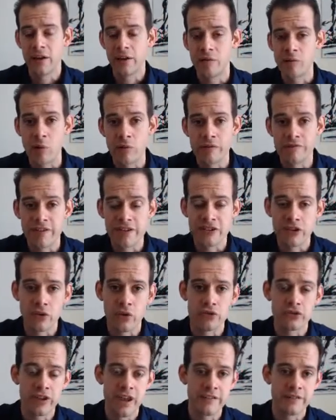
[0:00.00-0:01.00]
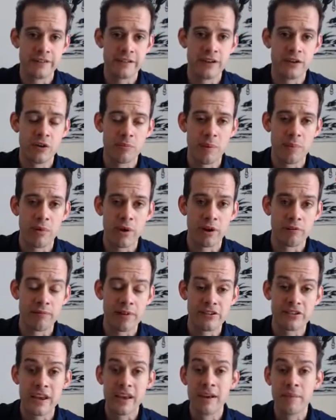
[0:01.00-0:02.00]
Your own physical safety could be put at
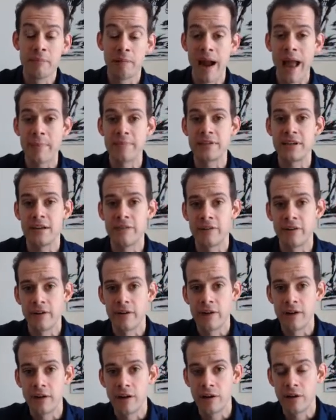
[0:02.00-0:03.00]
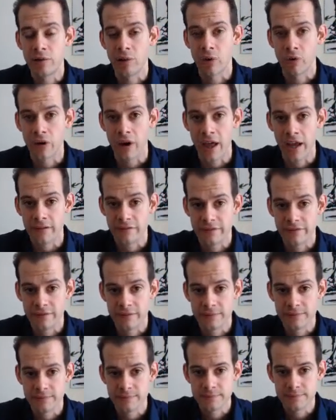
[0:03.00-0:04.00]
risk, perhaps even your own life.
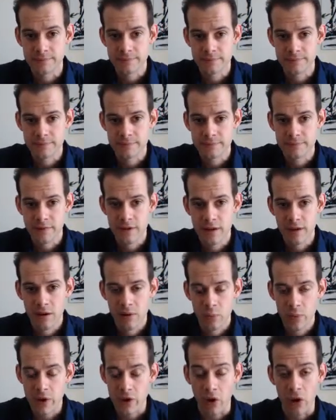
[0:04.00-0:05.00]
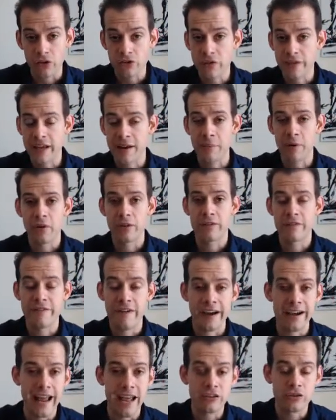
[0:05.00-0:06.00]
We could also think about
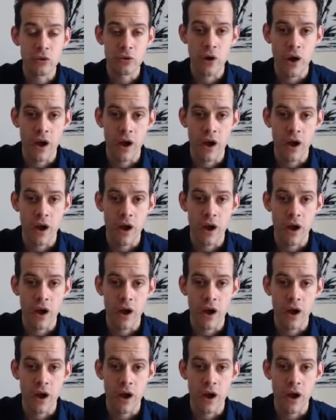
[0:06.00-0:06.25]
financial